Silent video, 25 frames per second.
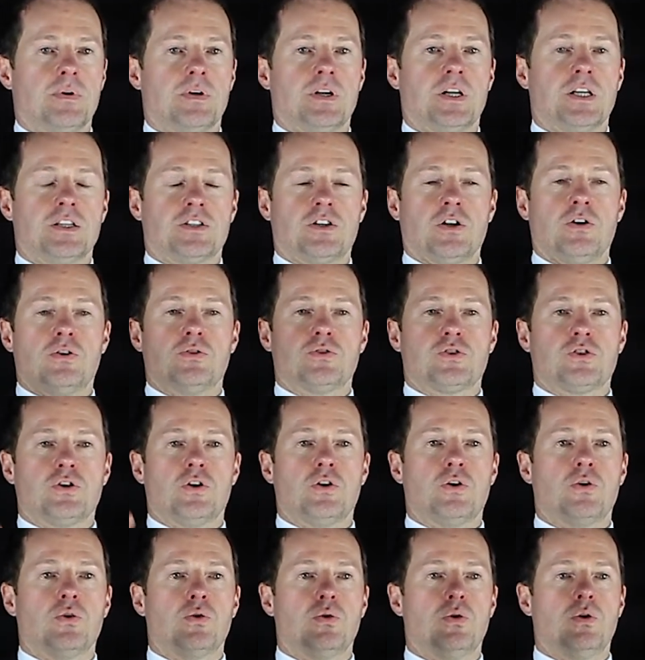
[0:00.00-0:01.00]
It's
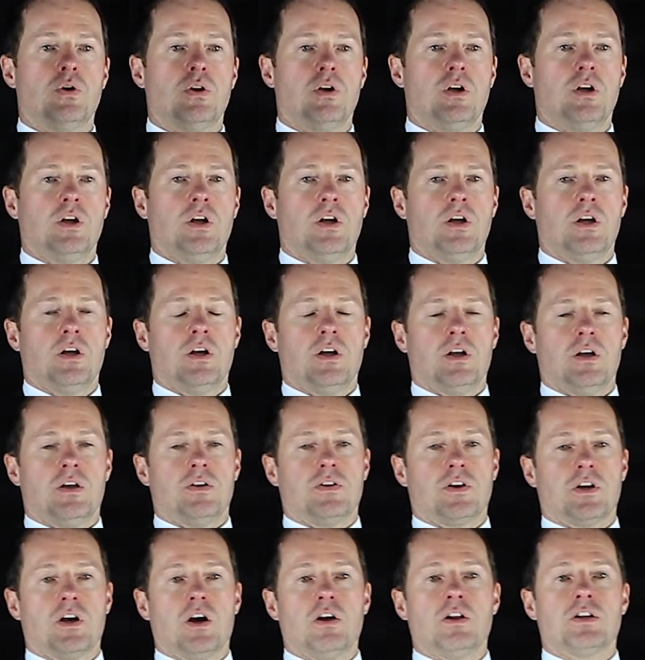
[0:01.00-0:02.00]
also,
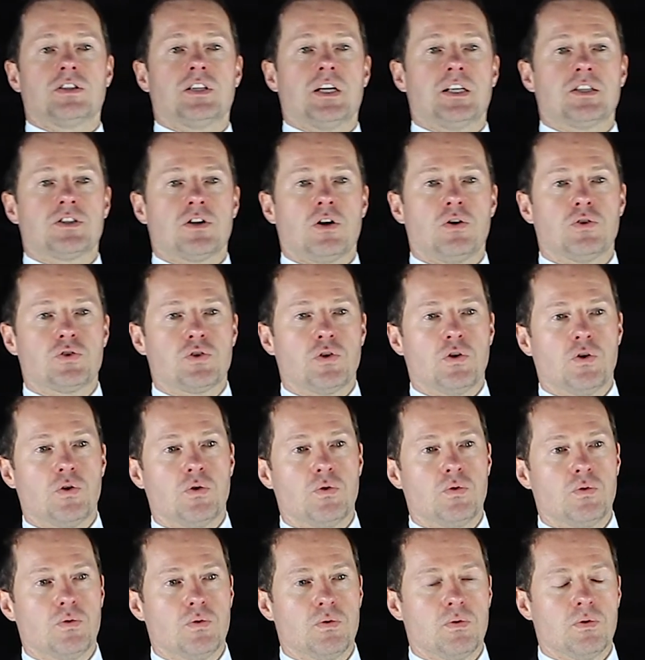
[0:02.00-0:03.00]
the Gala Tent's
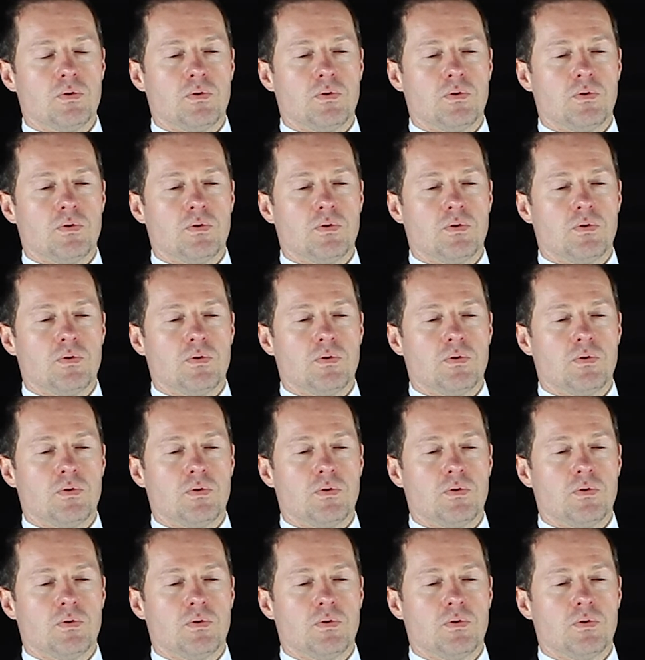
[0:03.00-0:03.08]
also